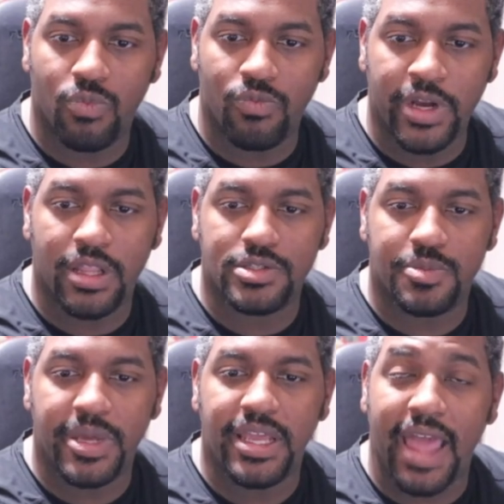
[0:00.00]
reload
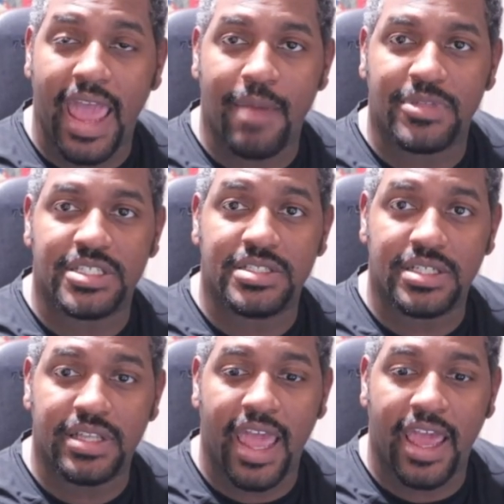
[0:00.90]
speed, aim
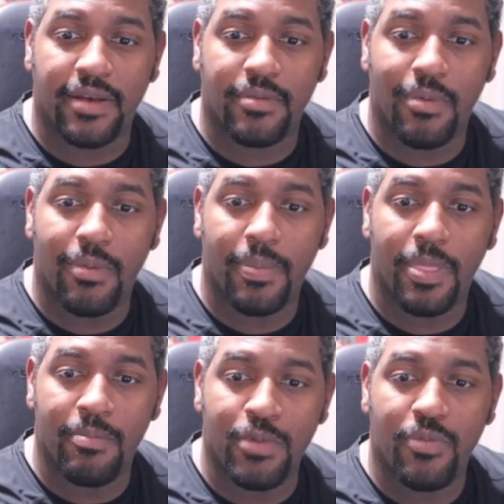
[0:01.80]
assistant, and
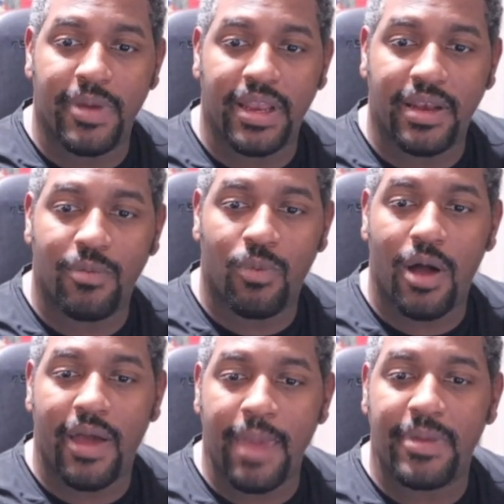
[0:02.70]
movement
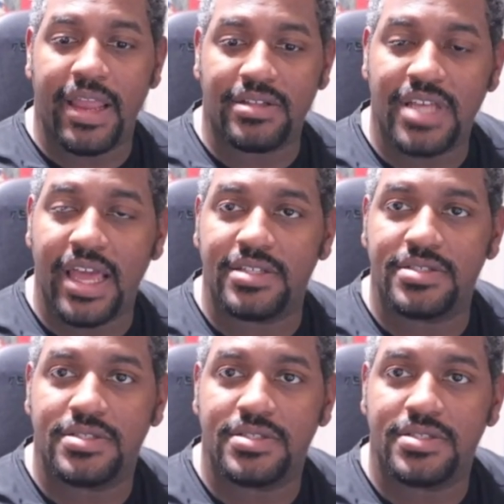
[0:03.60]
while aiming down sights.